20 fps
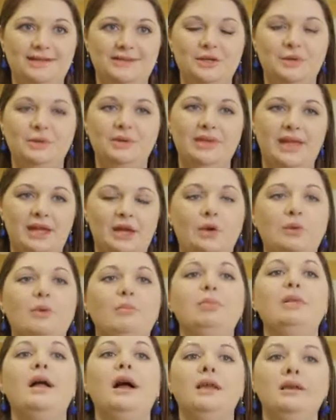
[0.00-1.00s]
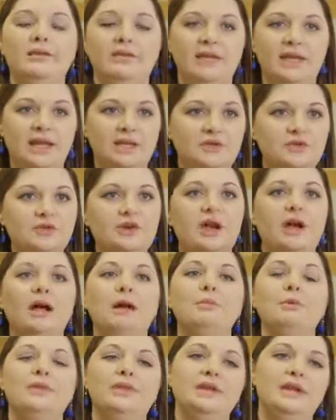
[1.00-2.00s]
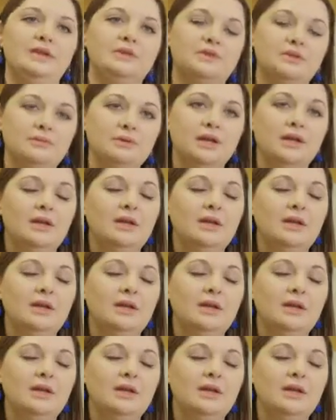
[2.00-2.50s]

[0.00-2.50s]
so when they go apply to the next job or the next